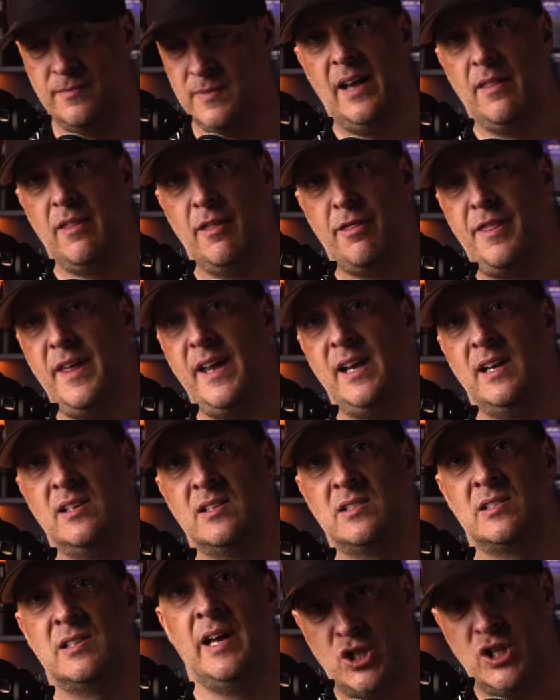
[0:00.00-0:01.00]
And the thing
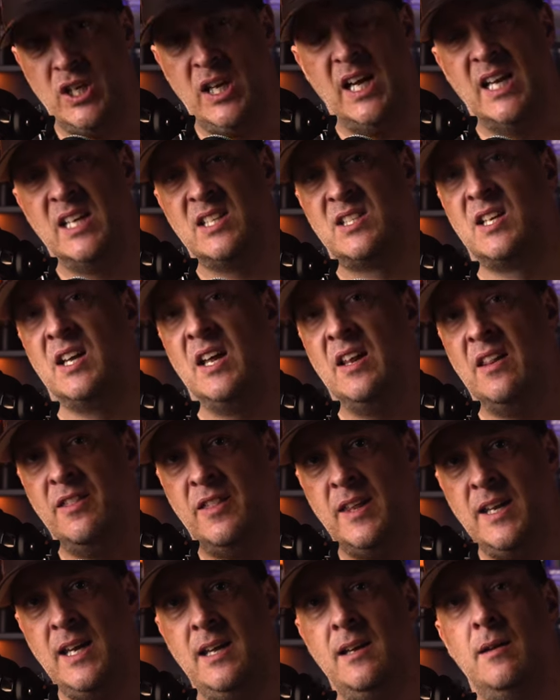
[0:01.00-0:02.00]
is, she is
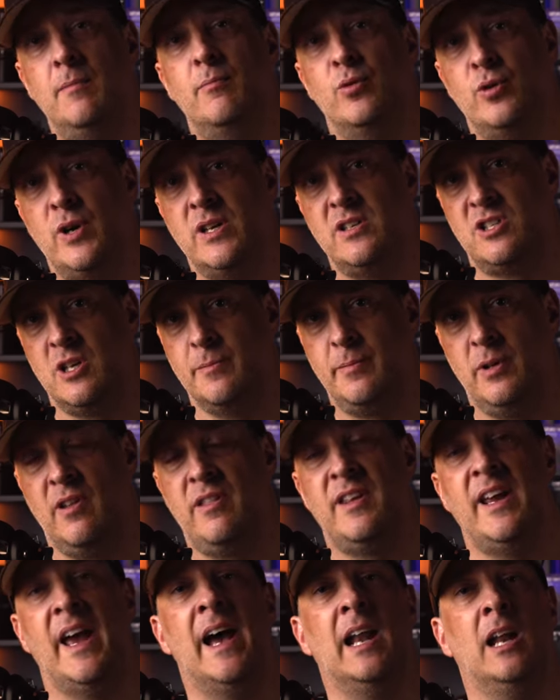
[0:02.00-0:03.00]
the principle,
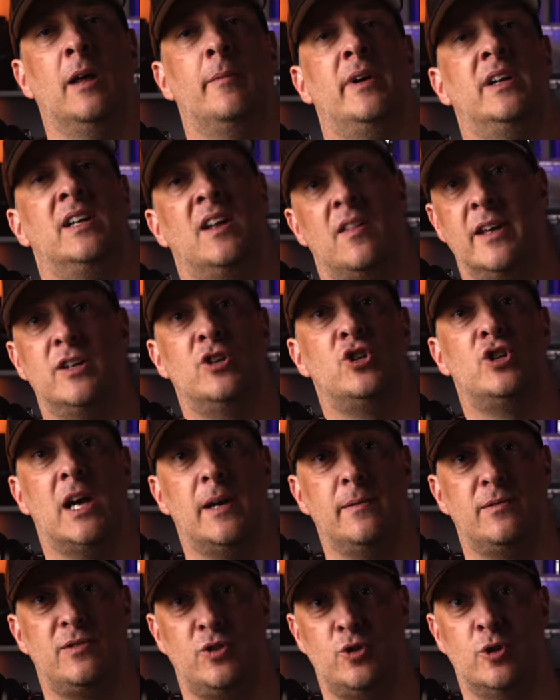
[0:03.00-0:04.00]
the element that
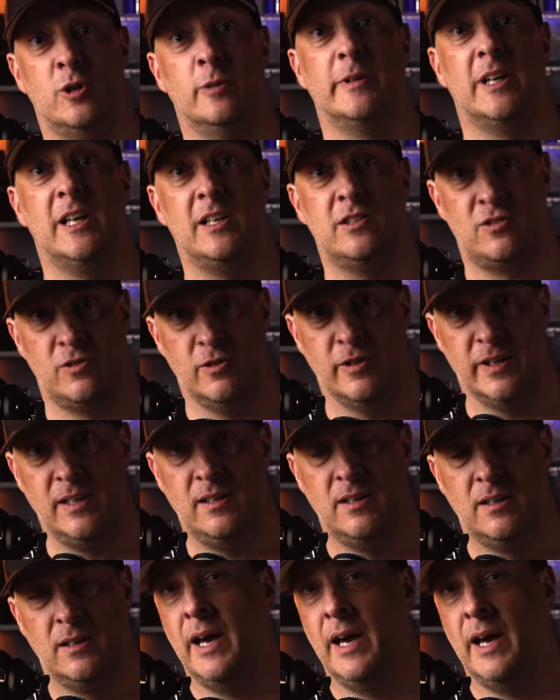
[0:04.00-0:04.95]
shapes German history.